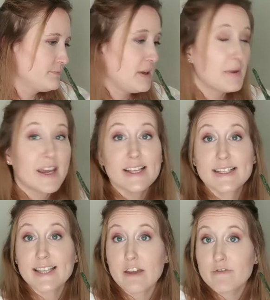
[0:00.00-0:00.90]
Maybe I can
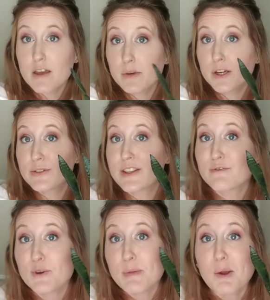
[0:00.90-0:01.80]
save them and use
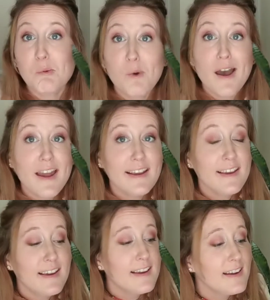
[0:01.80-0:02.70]
them for my
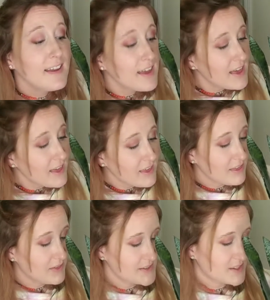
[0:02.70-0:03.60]
wedding
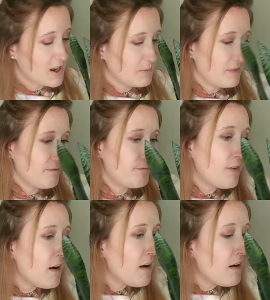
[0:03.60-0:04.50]
this coming
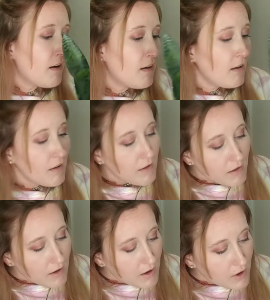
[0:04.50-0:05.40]
fall.
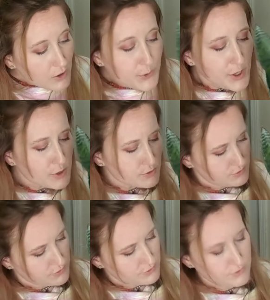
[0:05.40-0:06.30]
Who
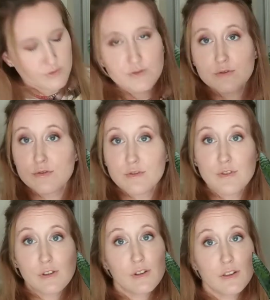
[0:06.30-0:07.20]
knows?
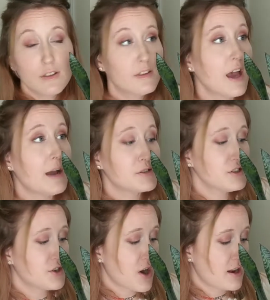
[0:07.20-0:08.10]
The
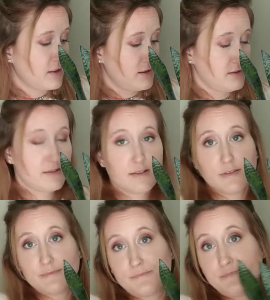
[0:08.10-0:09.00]
options are endless.
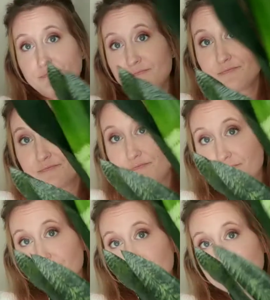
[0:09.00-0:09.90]

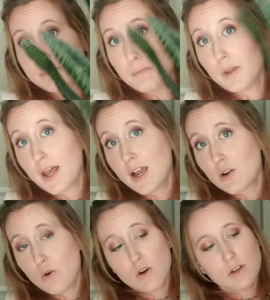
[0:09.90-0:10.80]

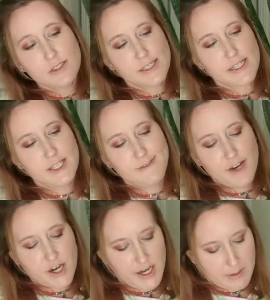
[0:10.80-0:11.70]
Black coral
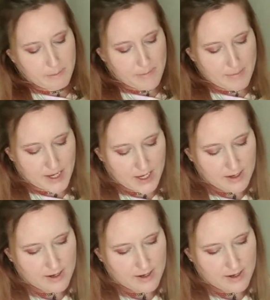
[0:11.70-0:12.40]
Sansevieria, baby.